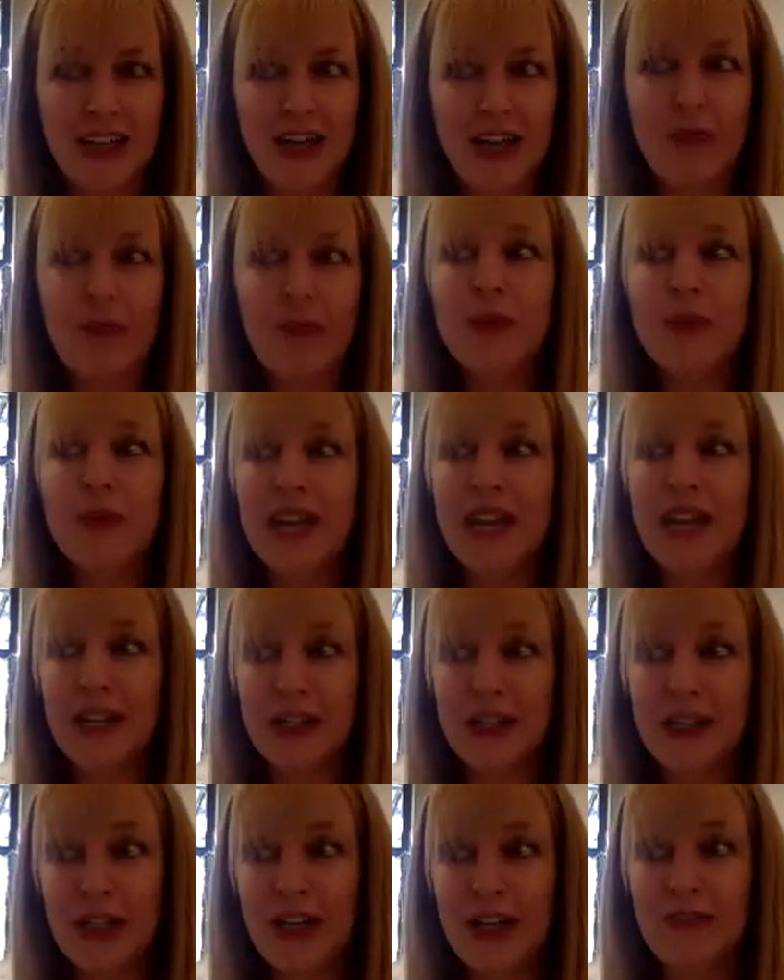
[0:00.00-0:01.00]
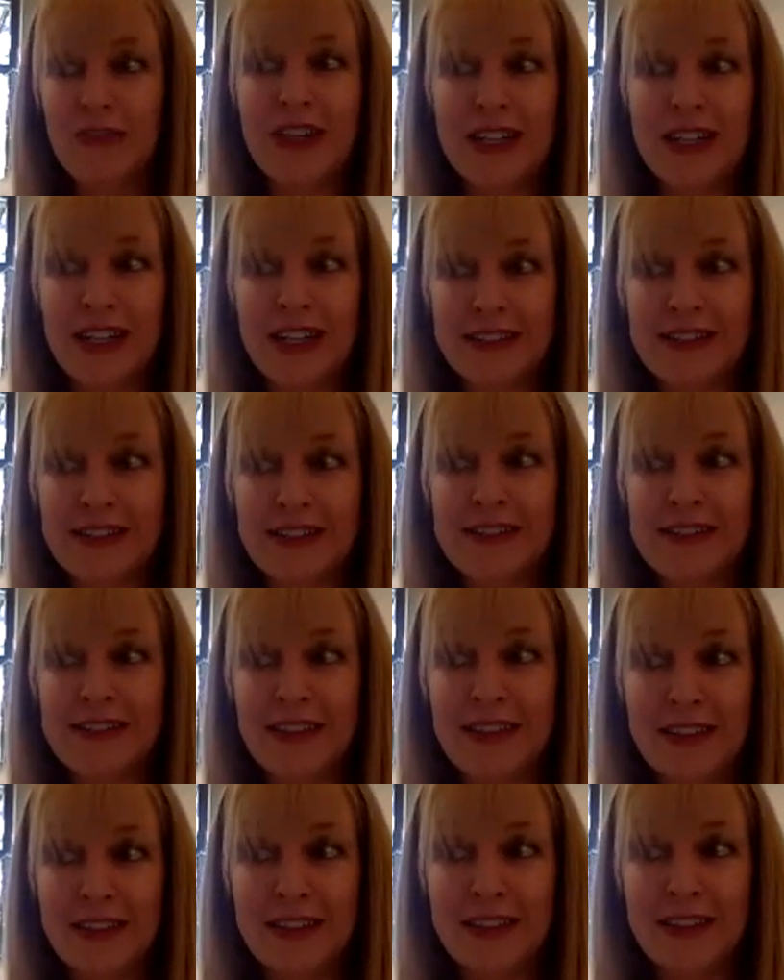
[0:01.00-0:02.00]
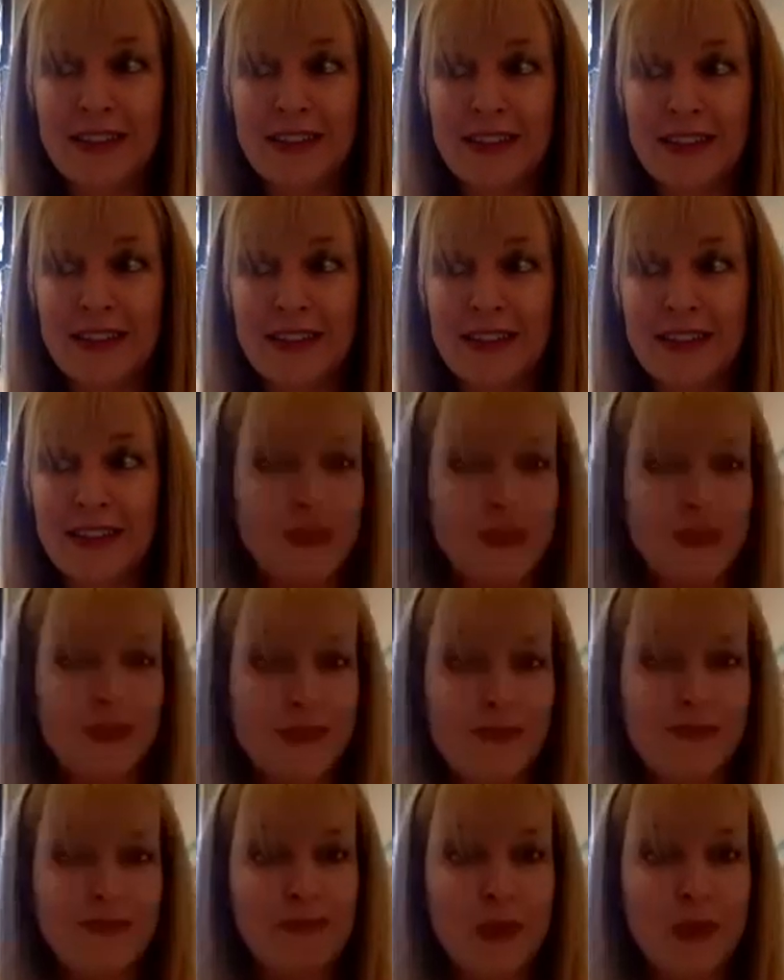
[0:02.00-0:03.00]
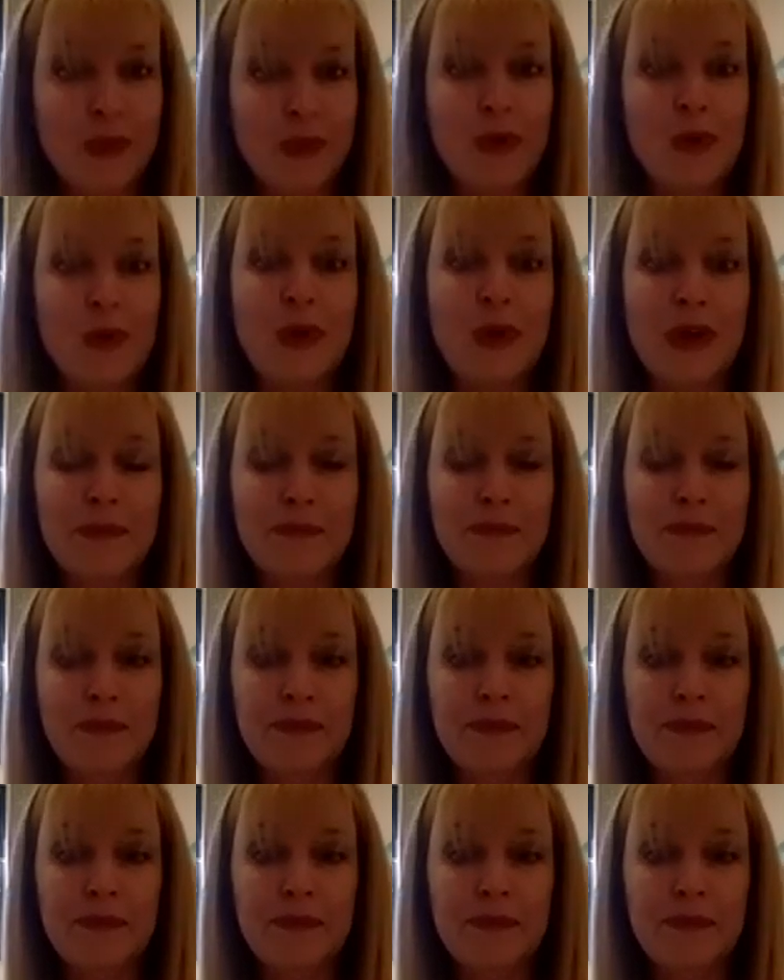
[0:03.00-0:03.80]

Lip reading: And what would that create for the next 10,000 years or more?